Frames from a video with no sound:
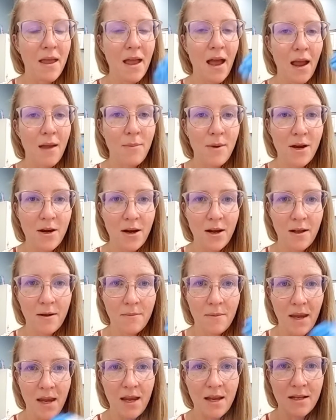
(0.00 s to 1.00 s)
Hypericum
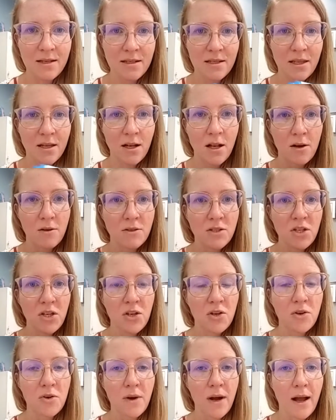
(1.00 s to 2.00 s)
is the
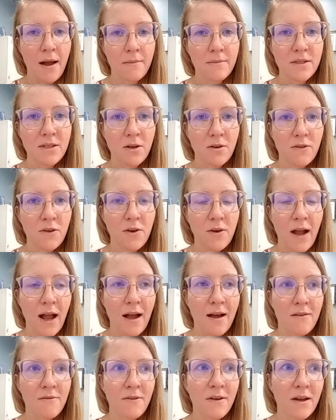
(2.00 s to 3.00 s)
go-to. So if you
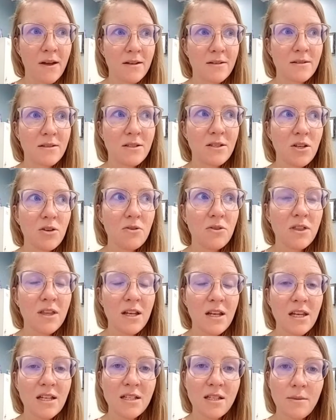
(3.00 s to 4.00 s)
have a tooth that
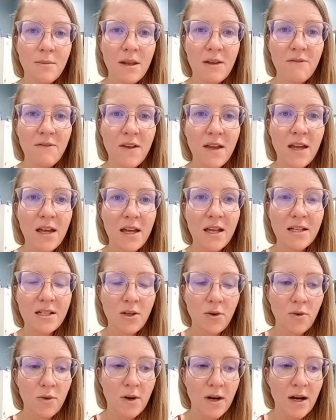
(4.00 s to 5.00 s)
needs to be filled
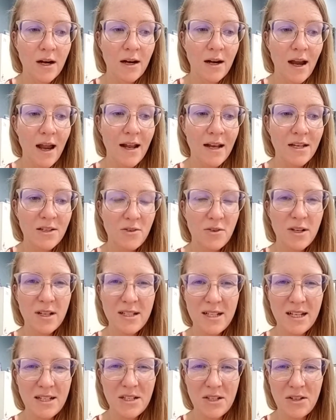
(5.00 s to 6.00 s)
or any sort of
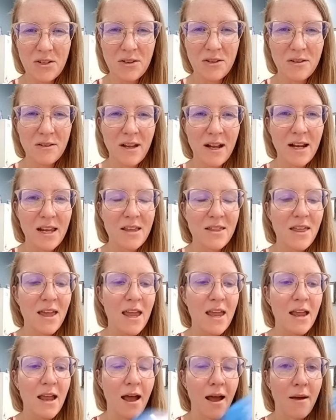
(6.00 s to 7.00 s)
dental
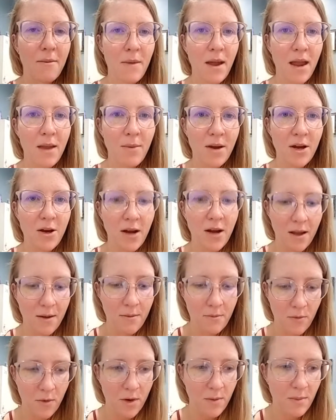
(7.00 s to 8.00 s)
anything,
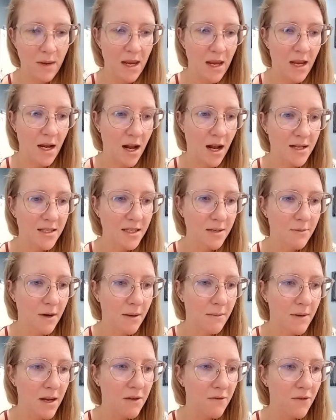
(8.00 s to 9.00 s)
Hypericum would be an awesome
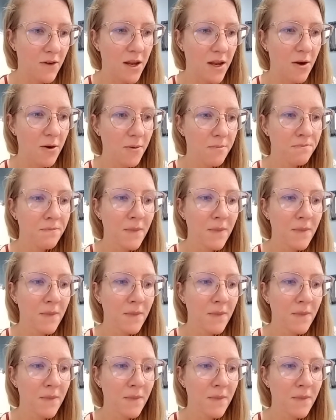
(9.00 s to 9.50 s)
remedy for you.